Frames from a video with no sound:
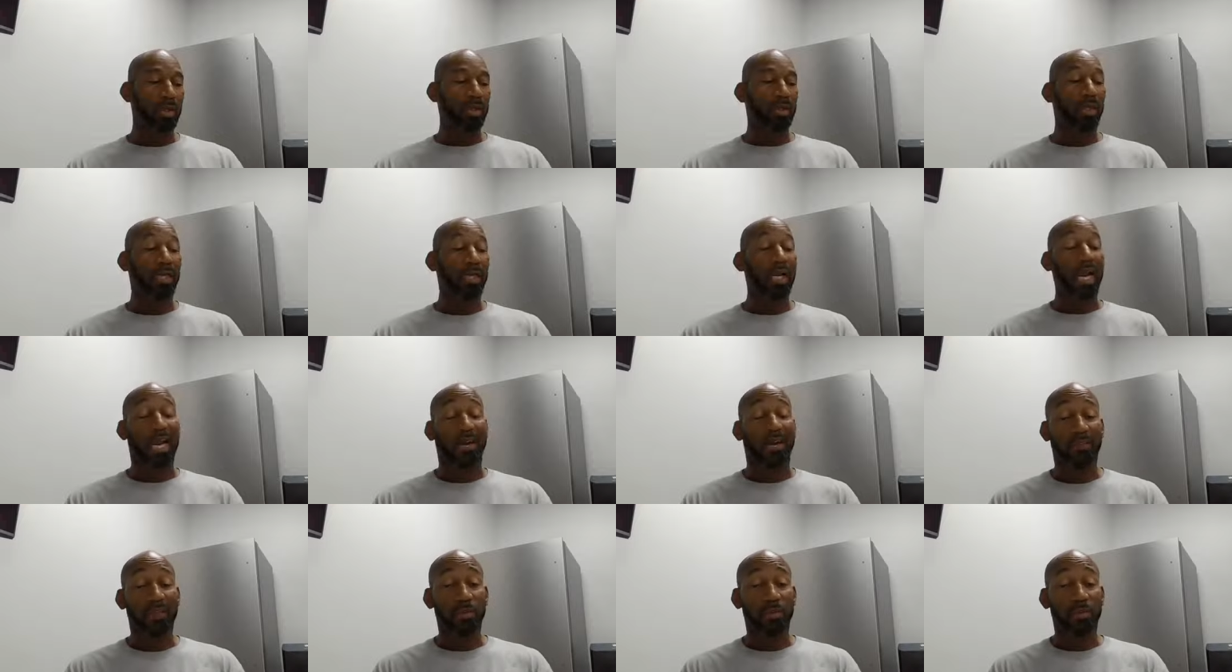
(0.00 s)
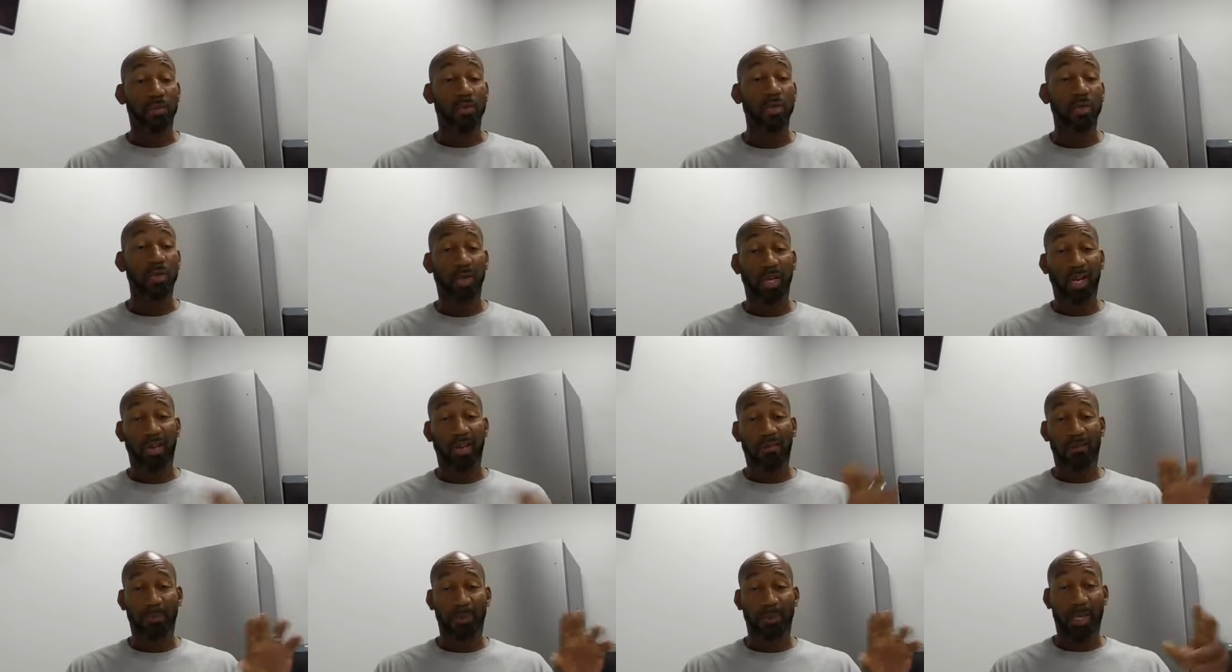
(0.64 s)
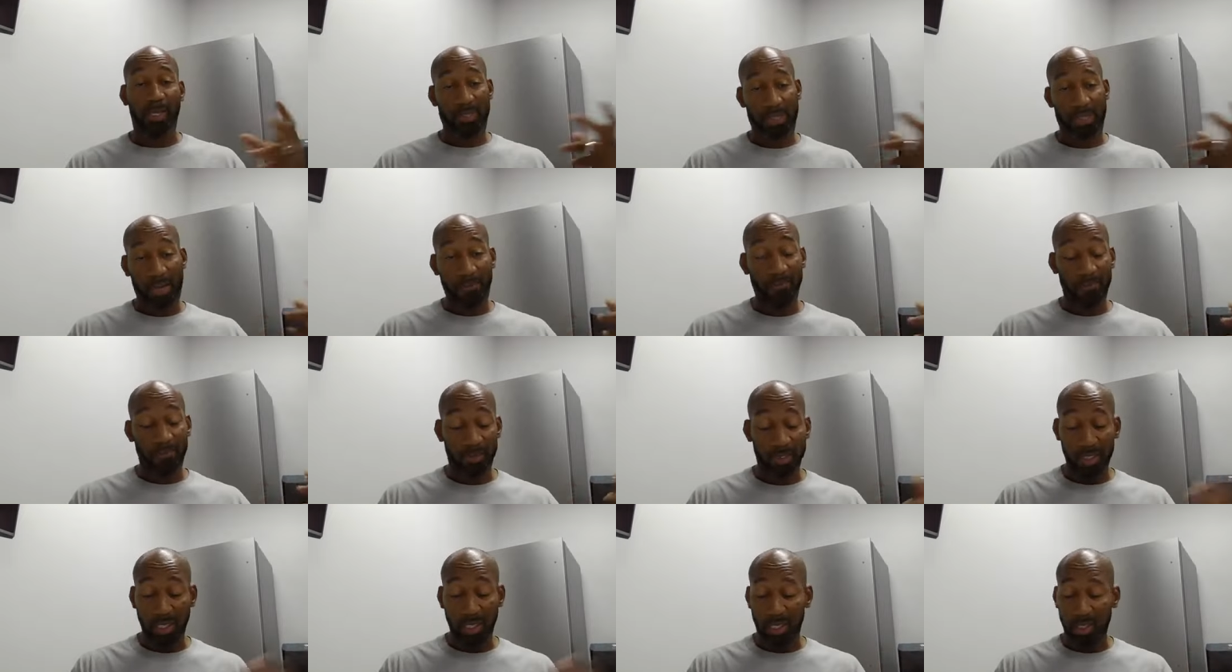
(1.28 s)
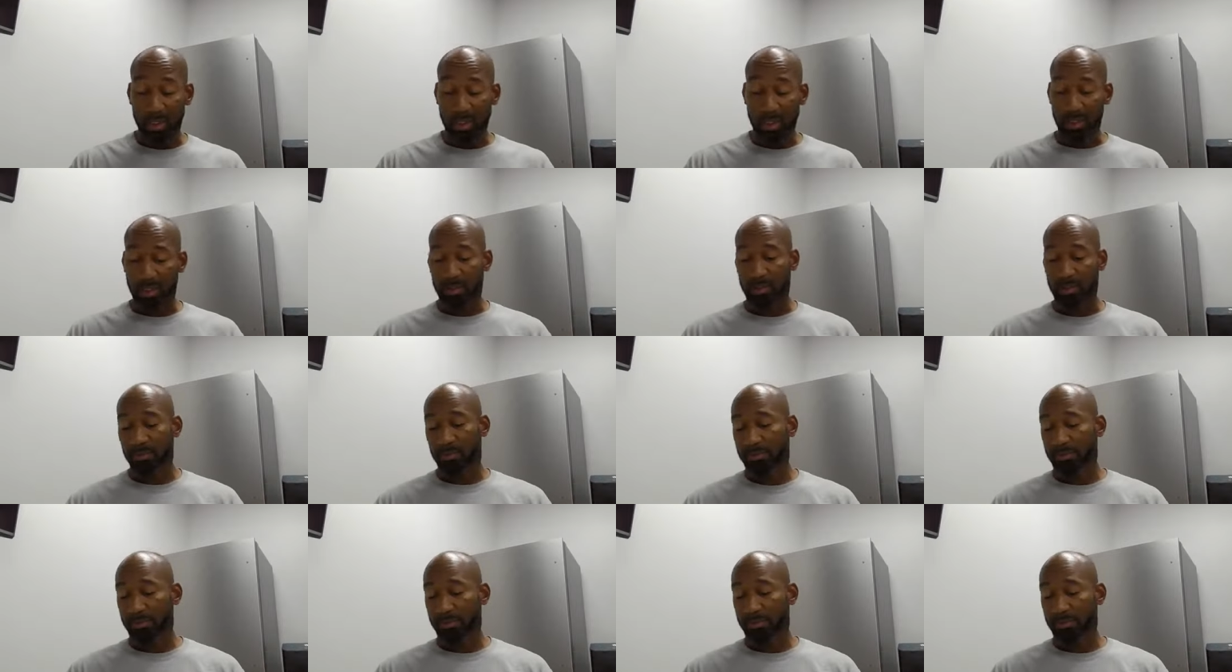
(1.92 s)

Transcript: the God of this world gave them that type of intelligence.